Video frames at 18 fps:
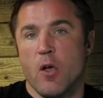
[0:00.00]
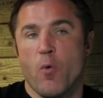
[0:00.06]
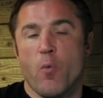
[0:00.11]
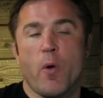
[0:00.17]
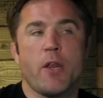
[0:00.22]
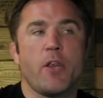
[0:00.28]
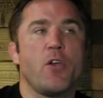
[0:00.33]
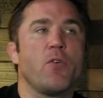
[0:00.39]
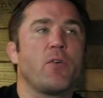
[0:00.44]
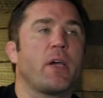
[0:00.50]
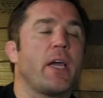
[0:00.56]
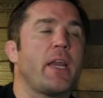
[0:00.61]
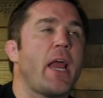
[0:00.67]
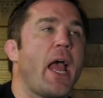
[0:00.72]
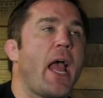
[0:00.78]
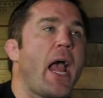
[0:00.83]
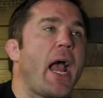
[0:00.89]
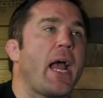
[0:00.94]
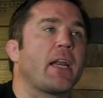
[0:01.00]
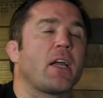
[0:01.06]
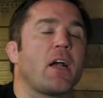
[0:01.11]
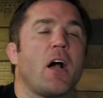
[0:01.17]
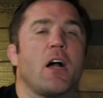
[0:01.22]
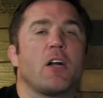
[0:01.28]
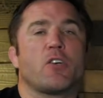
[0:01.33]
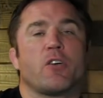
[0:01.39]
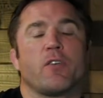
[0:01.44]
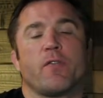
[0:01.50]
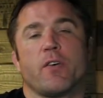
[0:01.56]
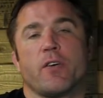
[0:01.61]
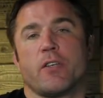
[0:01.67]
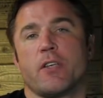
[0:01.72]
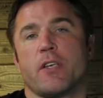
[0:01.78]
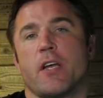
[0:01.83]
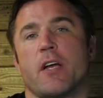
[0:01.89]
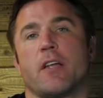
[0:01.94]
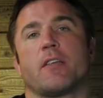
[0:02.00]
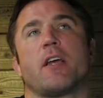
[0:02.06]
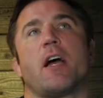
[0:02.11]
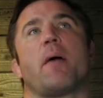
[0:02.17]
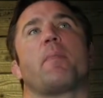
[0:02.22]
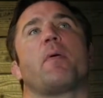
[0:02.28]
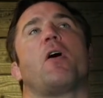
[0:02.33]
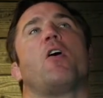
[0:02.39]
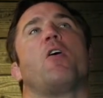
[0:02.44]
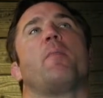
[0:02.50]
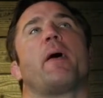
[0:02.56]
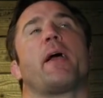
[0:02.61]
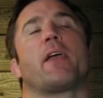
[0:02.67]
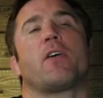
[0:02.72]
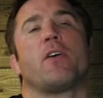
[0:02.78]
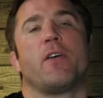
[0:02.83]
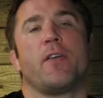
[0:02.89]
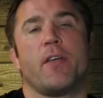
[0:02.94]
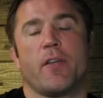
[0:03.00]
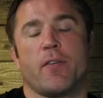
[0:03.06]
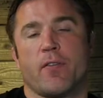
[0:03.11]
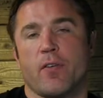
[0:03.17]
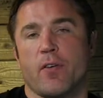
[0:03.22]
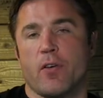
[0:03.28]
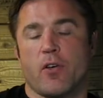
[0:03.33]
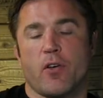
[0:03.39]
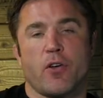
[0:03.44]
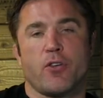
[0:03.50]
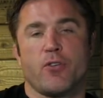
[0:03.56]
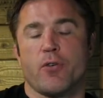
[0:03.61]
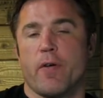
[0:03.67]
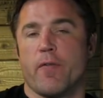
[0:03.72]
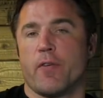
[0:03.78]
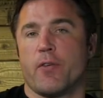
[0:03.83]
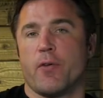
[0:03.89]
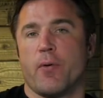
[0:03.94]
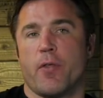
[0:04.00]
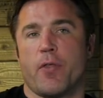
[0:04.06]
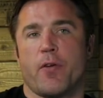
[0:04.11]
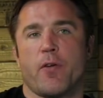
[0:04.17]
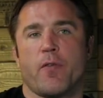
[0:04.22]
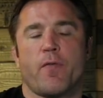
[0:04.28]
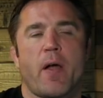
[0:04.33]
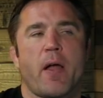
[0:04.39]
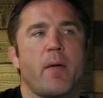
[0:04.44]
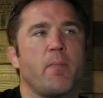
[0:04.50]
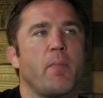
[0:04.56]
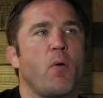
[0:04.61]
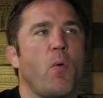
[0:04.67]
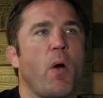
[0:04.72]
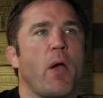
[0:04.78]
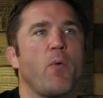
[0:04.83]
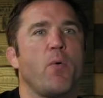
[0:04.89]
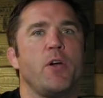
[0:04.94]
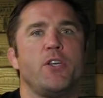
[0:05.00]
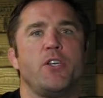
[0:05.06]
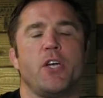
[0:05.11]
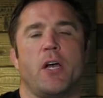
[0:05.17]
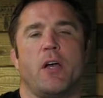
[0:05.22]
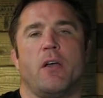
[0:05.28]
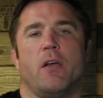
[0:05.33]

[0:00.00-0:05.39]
When you can add controversy on top, oh my goodness, could you ever do a third fight? But why would you?